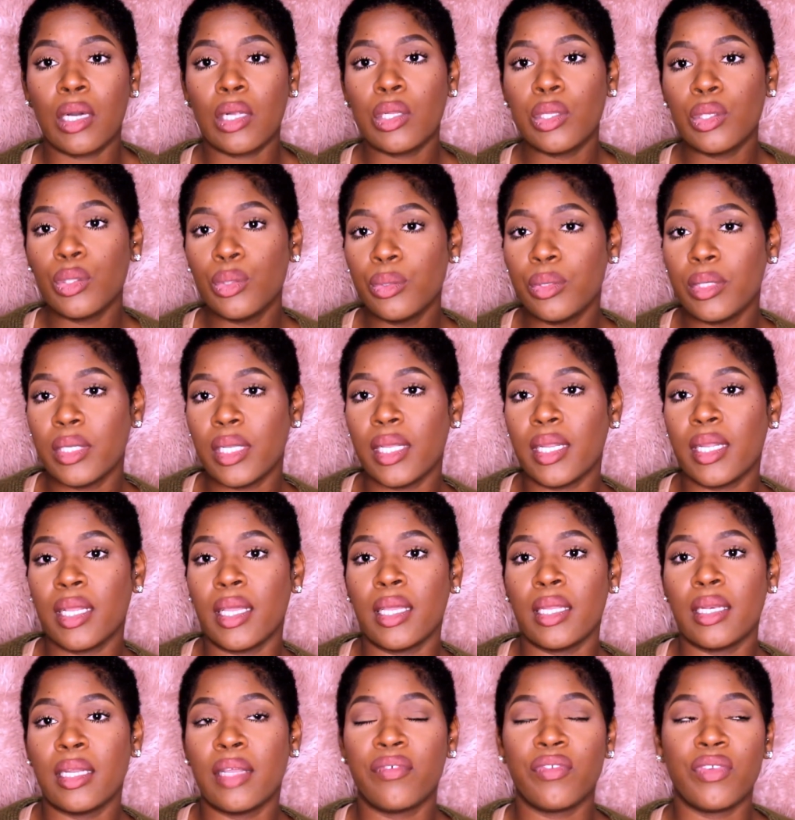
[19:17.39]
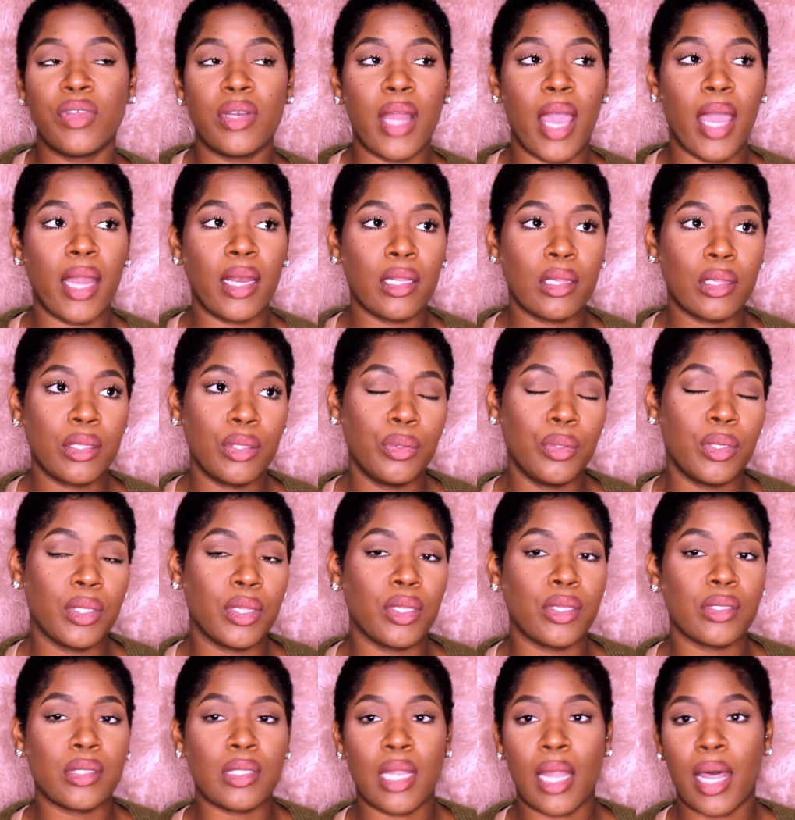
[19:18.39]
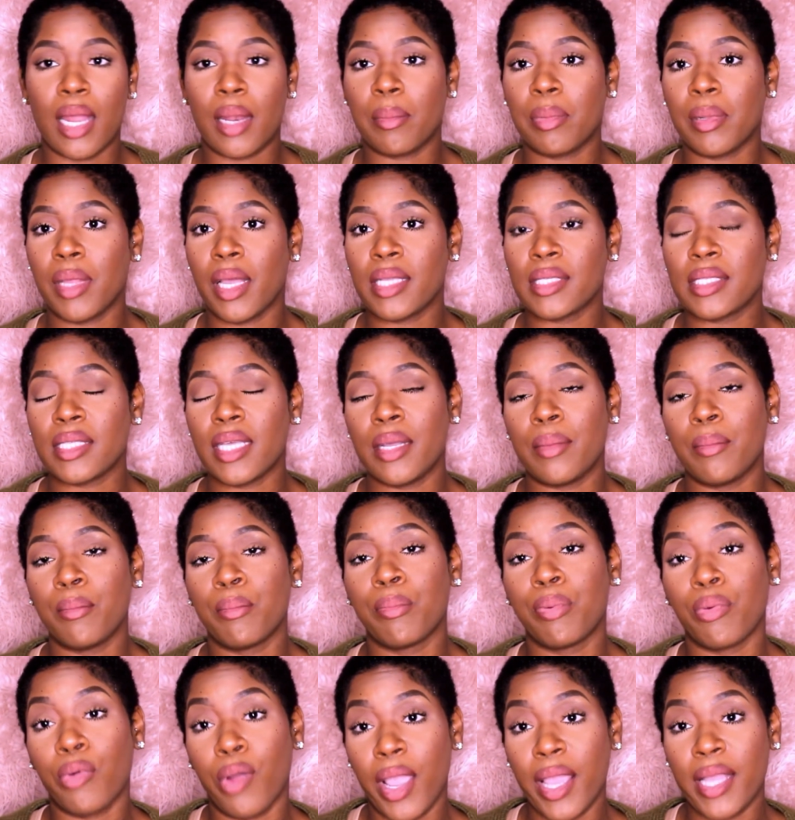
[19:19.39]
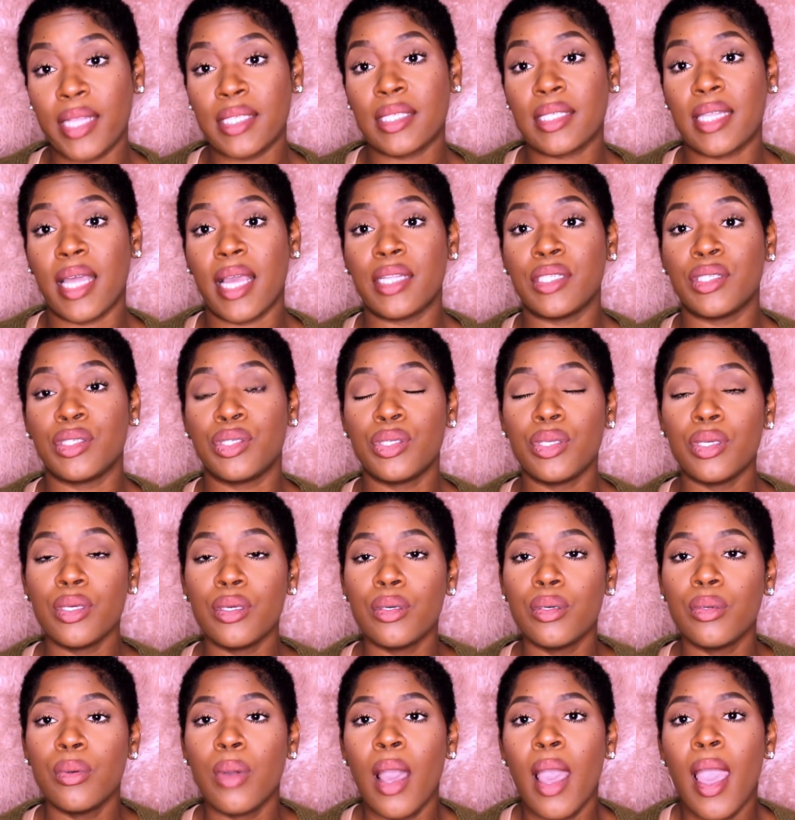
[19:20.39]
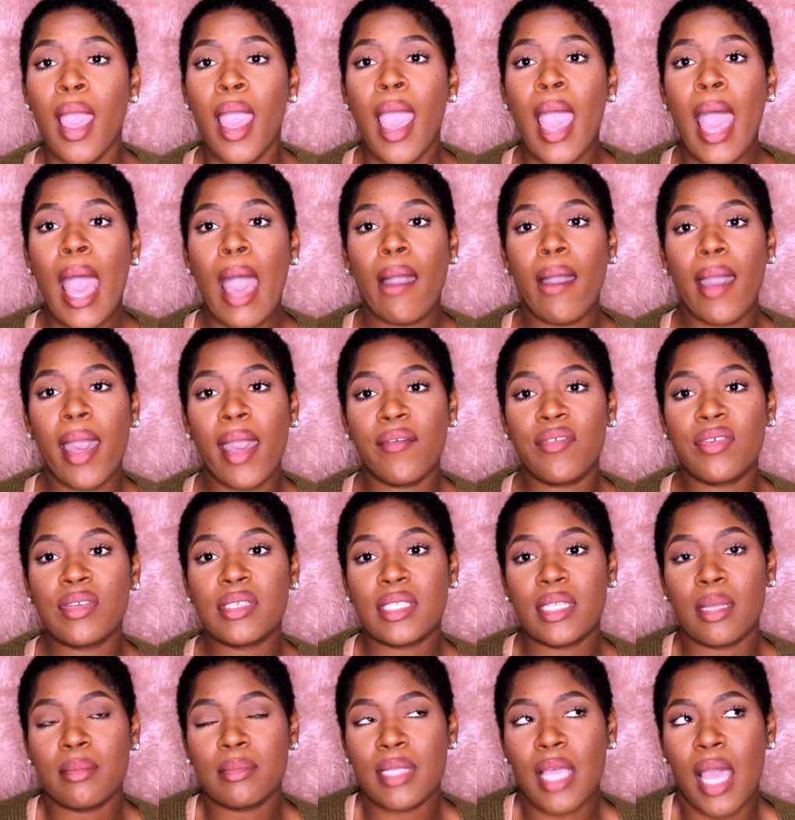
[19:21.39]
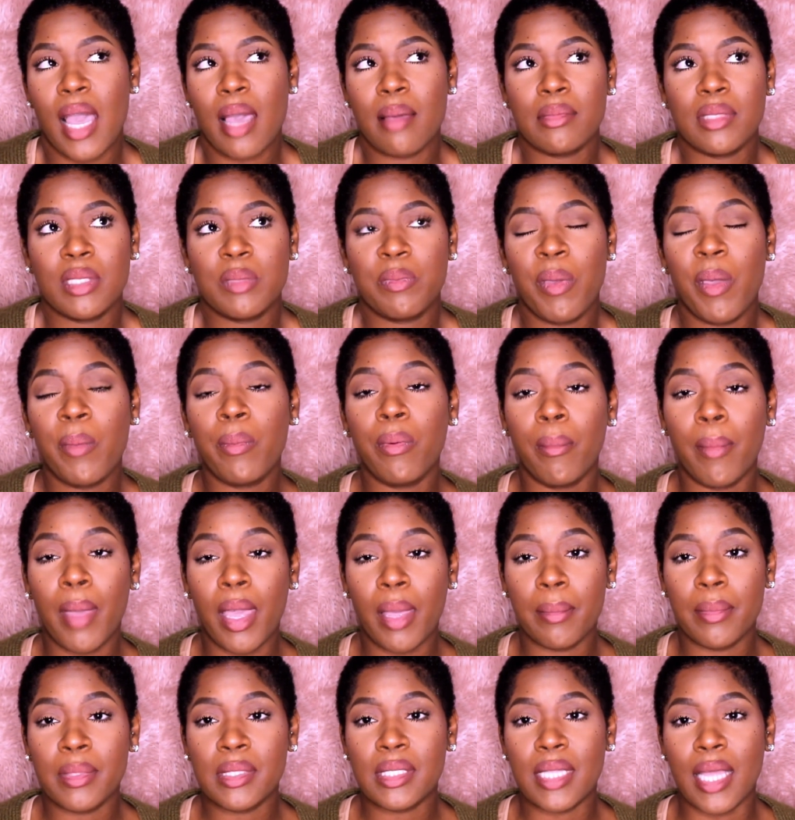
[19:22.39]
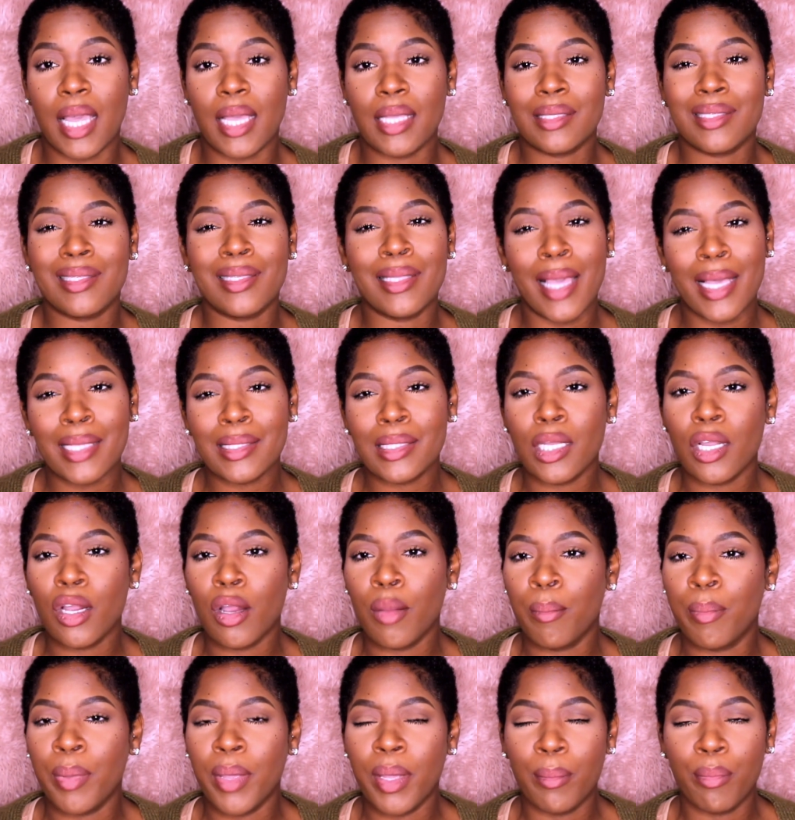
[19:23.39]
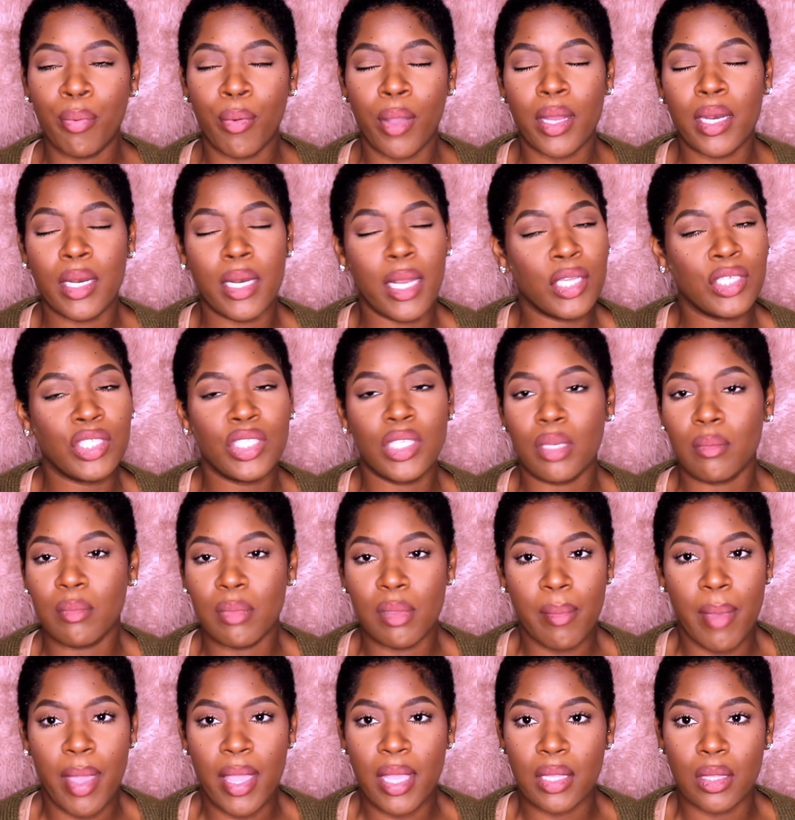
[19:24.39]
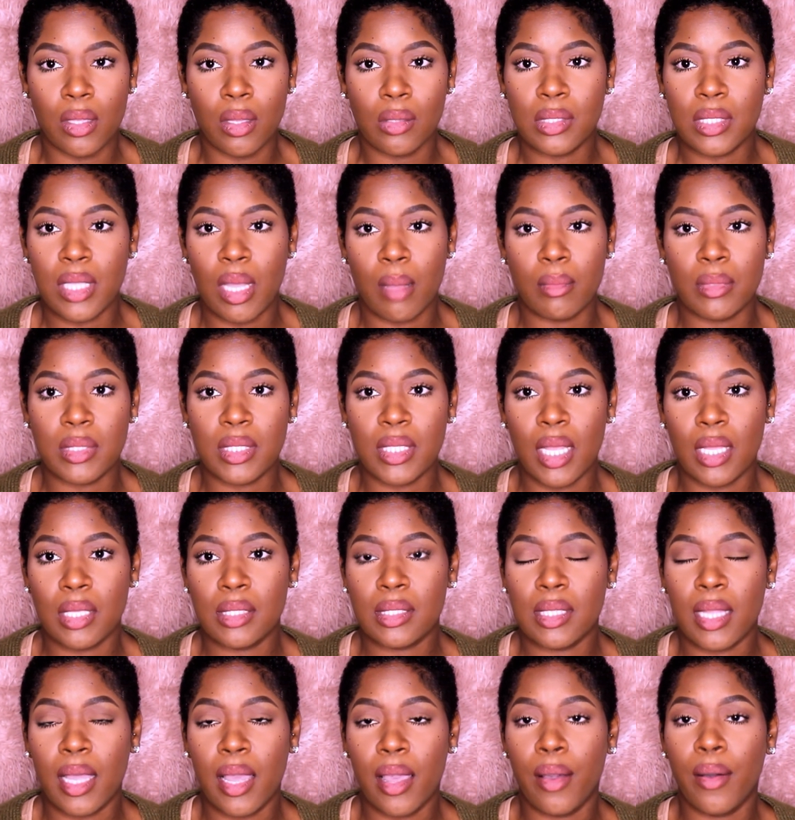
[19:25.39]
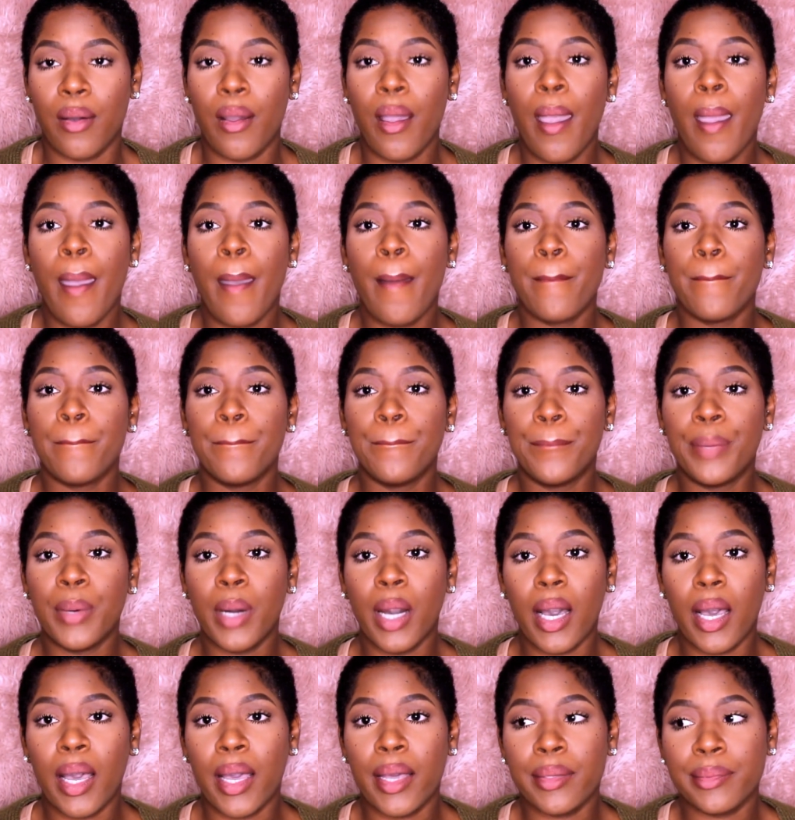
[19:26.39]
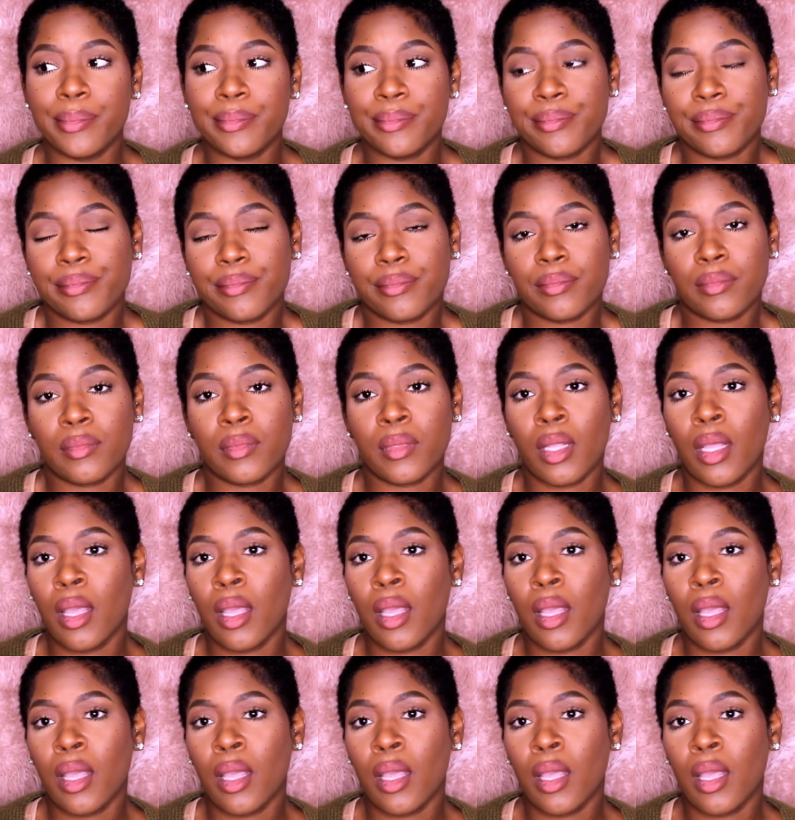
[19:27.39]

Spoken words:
included, and if you're not included, there's a lot of brands that do. However, sometimes people make mistakes. Yes, they are a big brand and they shouldn't be making those same mistakes now, but